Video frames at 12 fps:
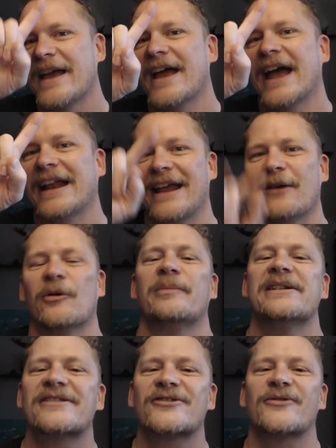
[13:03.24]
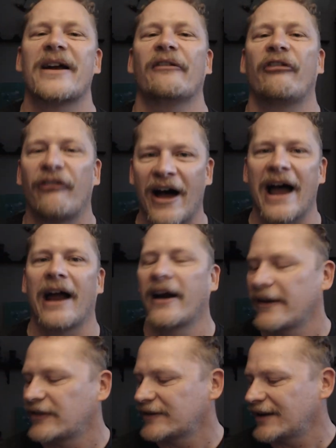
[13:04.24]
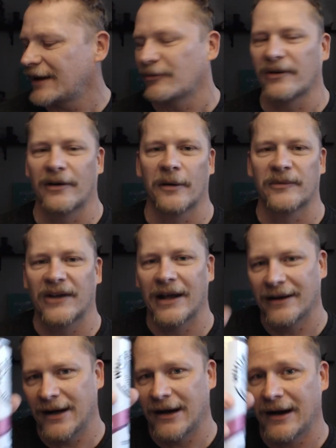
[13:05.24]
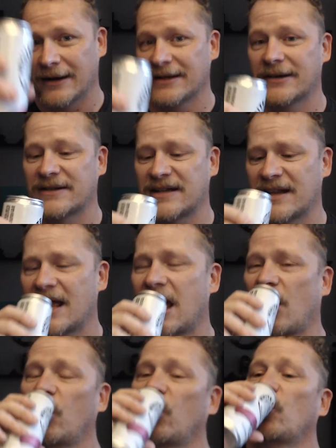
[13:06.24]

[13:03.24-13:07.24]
and it will be straight fire at the table. You know what I'm saying? All right, here's to that.